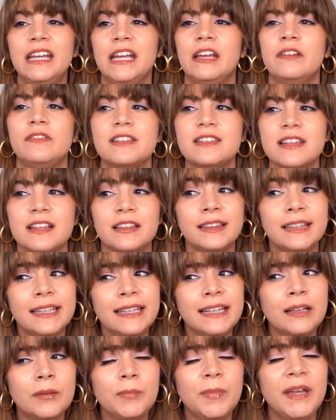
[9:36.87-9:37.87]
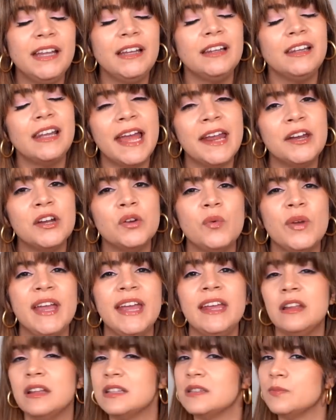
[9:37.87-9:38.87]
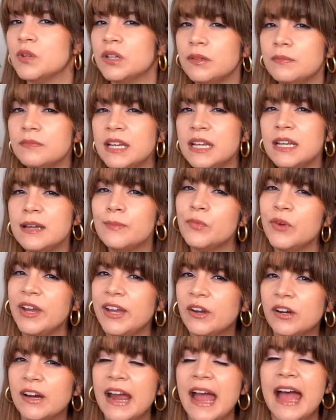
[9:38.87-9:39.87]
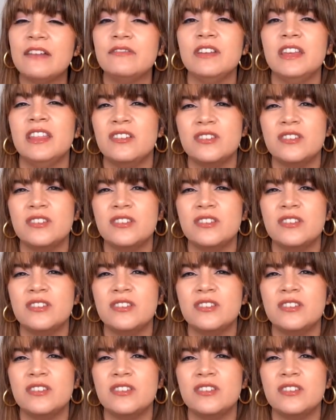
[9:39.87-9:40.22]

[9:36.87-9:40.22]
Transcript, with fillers: If it's a little bit lighter weight, it's more medium weight or heavy.